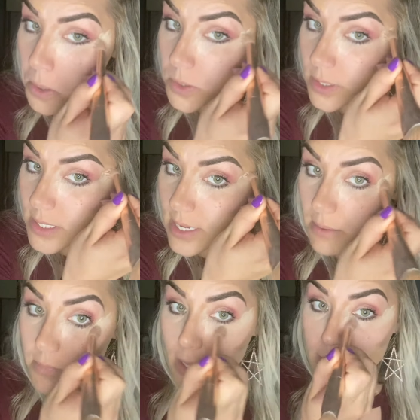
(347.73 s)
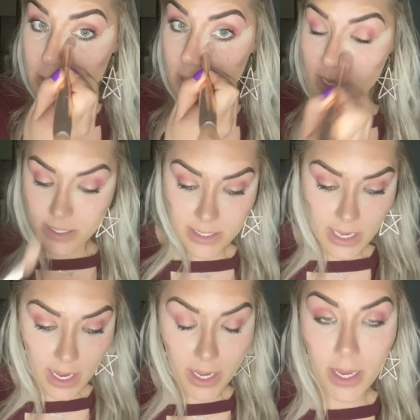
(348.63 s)
Doing the same thing to this
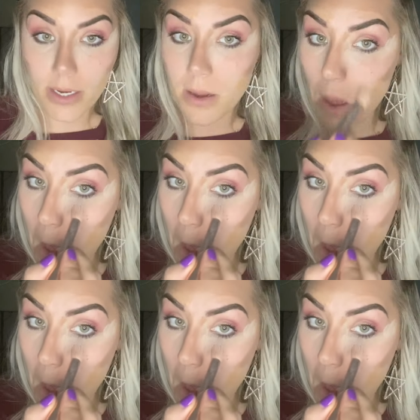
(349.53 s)
side.